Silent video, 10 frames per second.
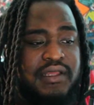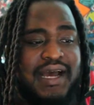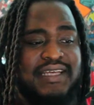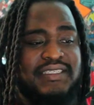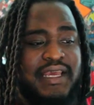
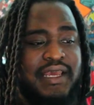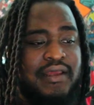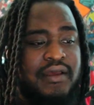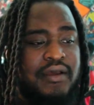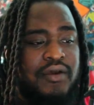
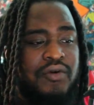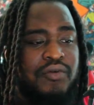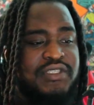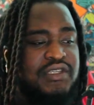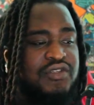Yasuke
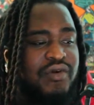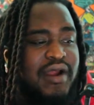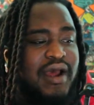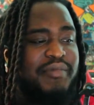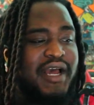was
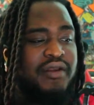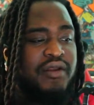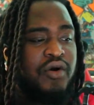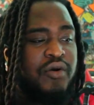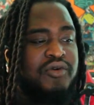described by
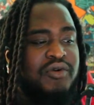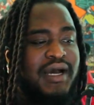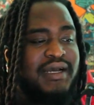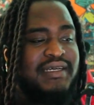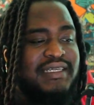
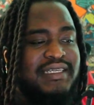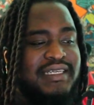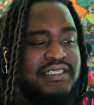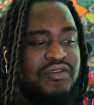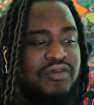Nobunaga in
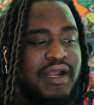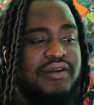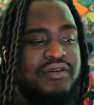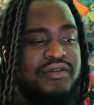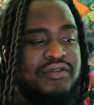his
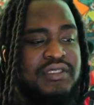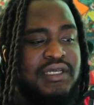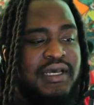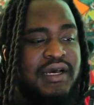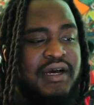chronicles
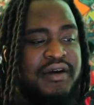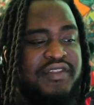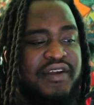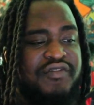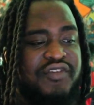
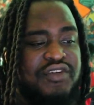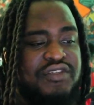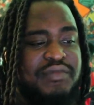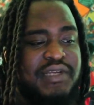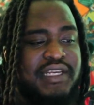of their
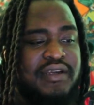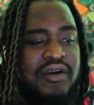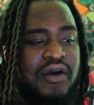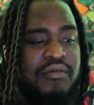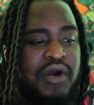first meeting
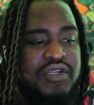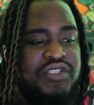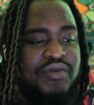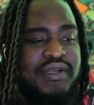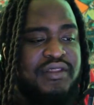on
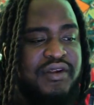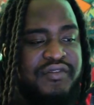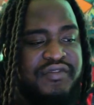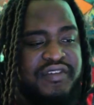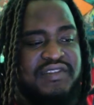March
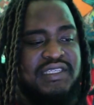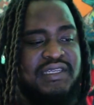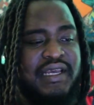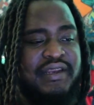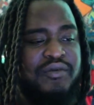23rd,
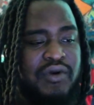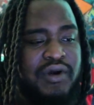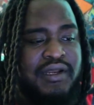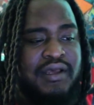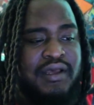
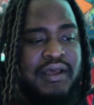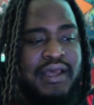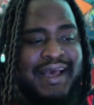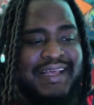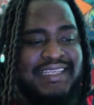1581,
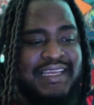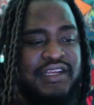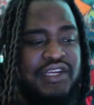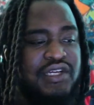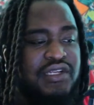as a
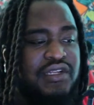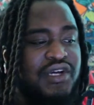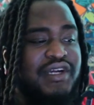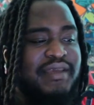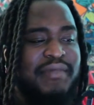
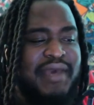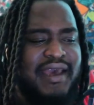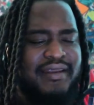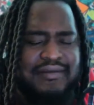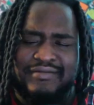good-looking
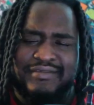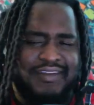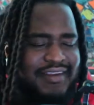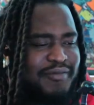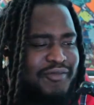man.
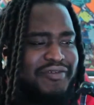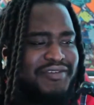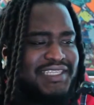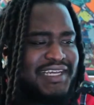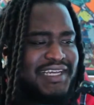Hey, the more
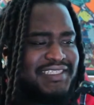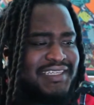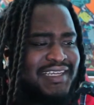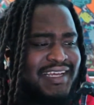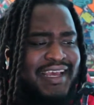
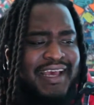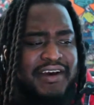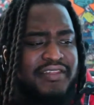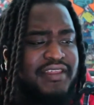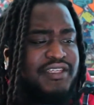sexy.
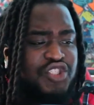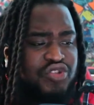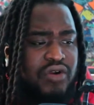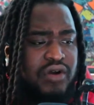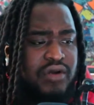Healthy and
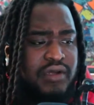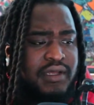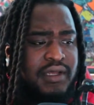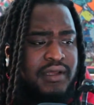strong.